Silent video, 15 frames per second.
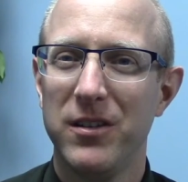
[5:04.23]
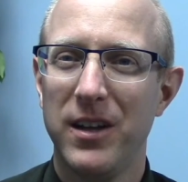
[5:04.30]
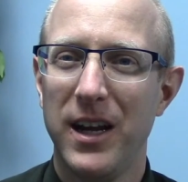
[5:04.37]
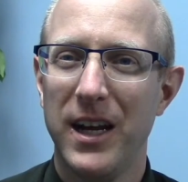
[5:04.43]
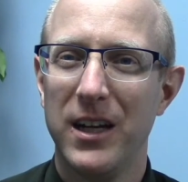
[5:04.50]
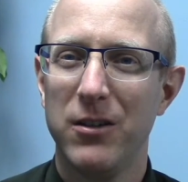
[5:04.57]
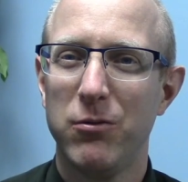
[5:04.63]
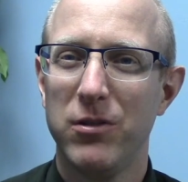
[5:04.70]
and
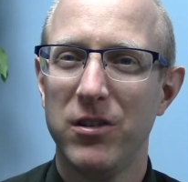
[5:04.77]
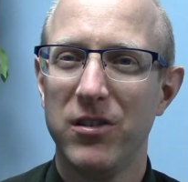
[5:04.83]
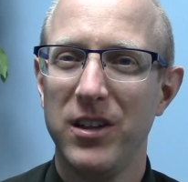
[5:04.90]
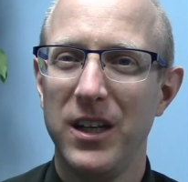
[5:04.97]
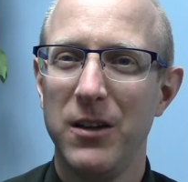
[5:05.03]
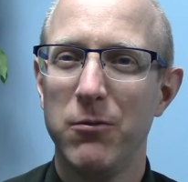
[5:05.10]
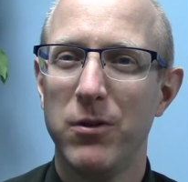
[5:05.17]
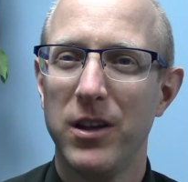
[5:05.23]
dads
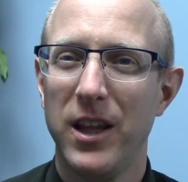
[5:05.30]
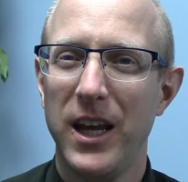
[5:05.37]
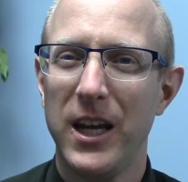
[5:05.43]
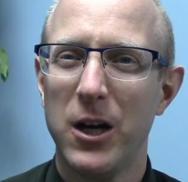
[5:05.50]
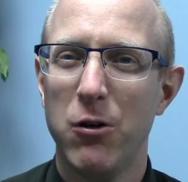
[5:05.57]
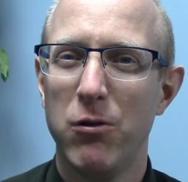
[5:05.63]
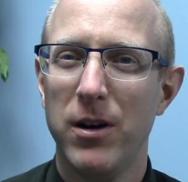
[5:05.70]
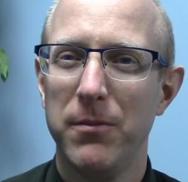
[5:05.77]
receive when
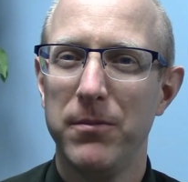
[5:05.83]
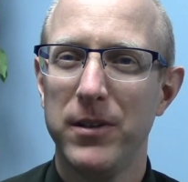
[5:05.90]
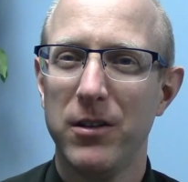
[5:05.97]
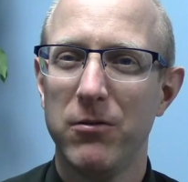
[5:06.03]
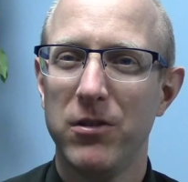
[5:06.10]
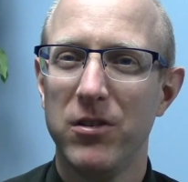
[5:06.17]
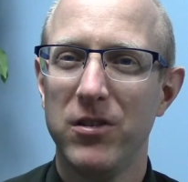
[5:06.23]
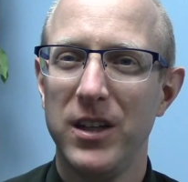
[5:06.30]
they go up
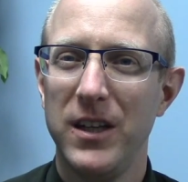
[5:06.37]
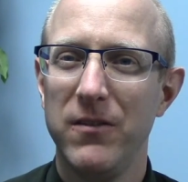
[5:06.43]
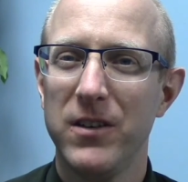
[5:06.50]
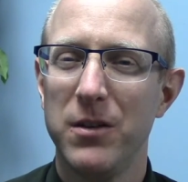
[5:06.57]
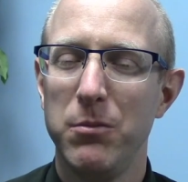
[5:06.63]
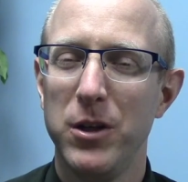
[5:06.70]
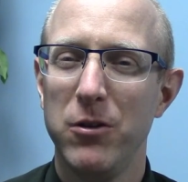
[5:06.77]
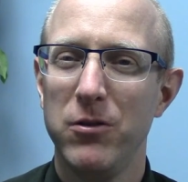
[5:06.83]
to
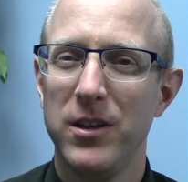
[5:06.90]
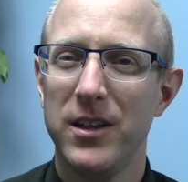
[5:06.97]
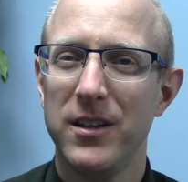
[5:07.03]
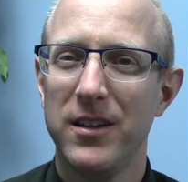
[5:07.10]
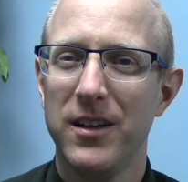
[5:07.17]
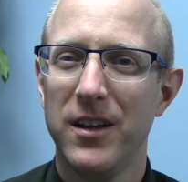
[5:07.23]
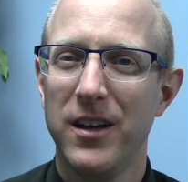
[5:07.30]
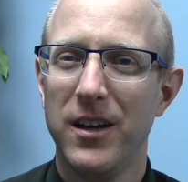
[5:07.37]
receive
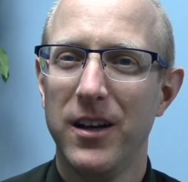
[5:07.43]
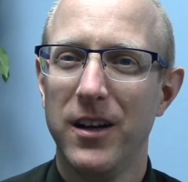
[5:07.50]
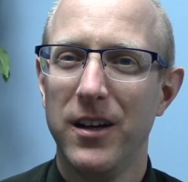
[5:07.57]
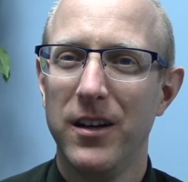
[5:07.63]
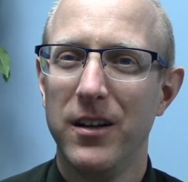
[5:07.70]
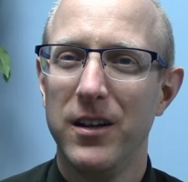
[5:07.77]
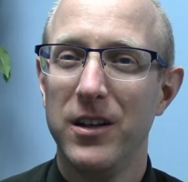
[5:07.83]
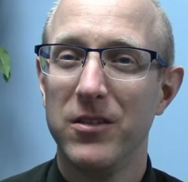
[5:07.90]
communion
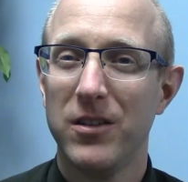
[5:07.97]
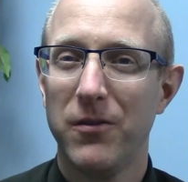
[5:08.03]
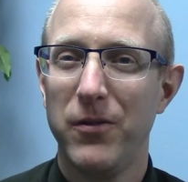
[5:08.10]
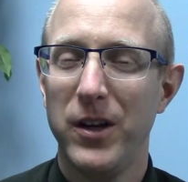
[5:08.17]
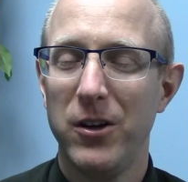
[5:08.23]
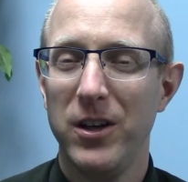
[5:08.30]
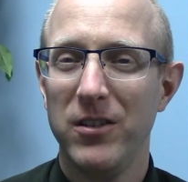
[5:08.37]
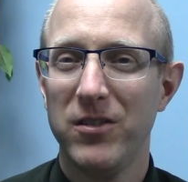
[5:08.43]
is the
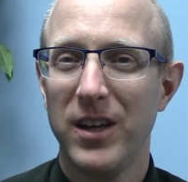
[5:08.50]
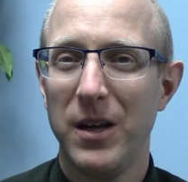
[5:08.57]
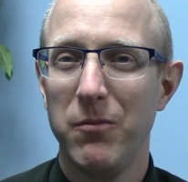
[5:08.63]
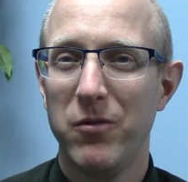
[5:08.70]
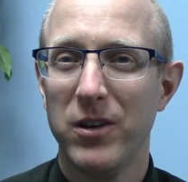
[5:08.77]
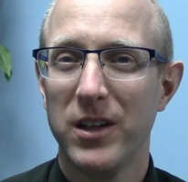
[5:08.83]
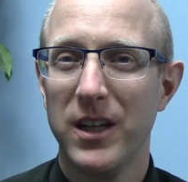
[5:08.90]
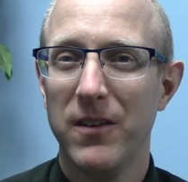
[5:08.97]
very
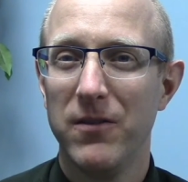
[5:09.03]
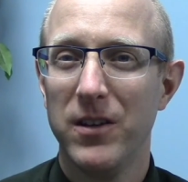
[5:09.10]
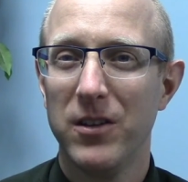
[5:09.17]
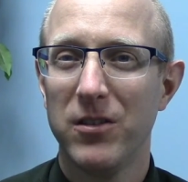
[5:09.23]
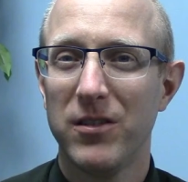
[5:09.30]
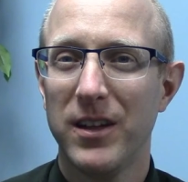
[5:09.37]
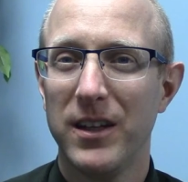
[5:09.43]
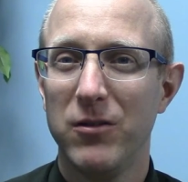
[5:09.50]
same
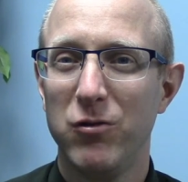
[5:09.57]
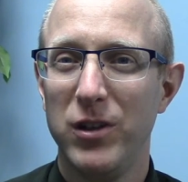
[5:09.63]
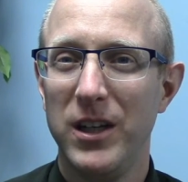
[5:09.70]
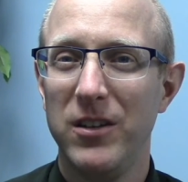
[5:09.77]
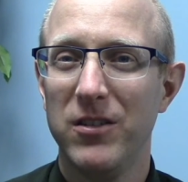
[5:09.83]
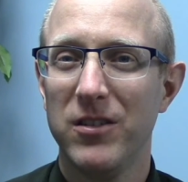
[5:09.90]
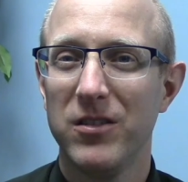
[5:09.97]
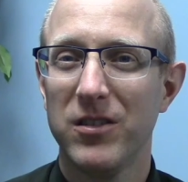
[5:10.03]
forgiveness that
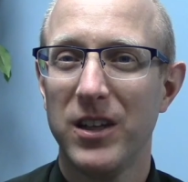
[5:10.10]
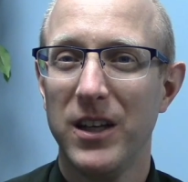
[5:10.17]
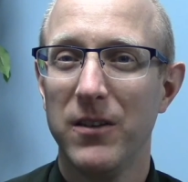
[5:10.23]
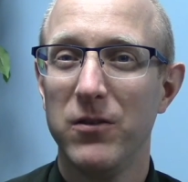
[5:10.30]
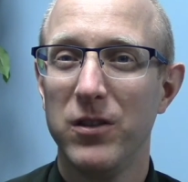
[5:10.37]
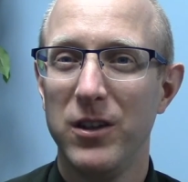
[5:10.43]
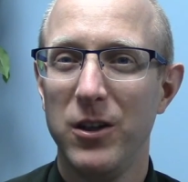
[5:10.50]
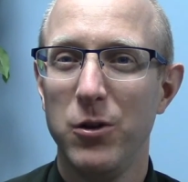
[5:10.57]
Jesus
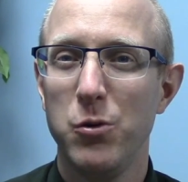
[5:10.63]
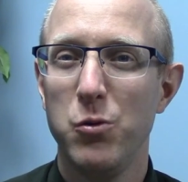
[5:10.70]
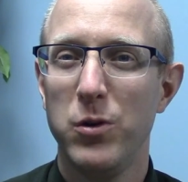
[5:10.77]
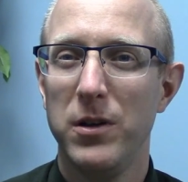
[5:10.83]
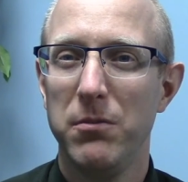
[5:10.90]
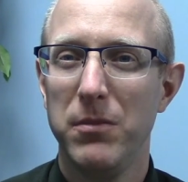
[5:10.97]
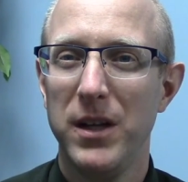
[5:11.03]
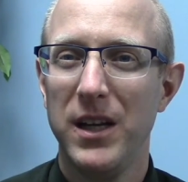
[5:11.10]
gives
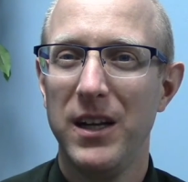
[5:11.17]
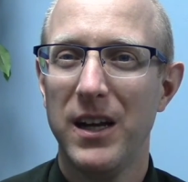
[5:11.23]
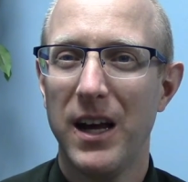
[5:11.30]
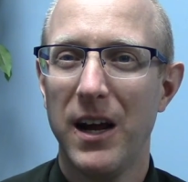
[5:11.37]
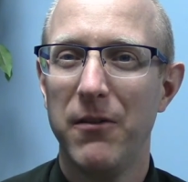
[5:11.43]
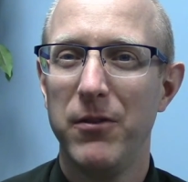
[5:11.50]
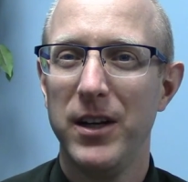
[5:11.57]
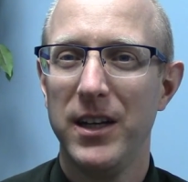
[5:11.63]
you and me
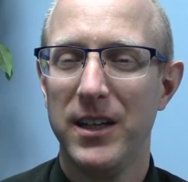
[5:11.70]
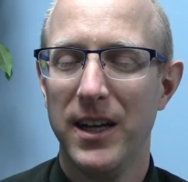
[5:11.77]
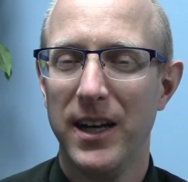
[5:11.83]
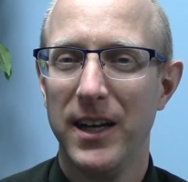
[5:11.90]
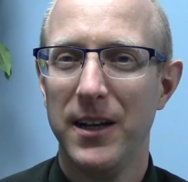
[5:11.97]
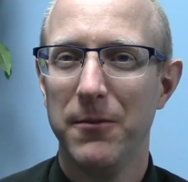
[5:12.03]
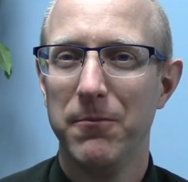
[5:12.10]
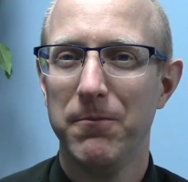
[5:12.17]
every
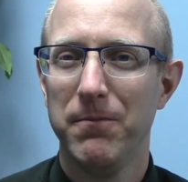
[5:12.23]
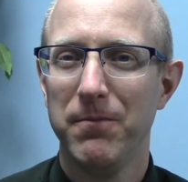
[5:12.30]
day.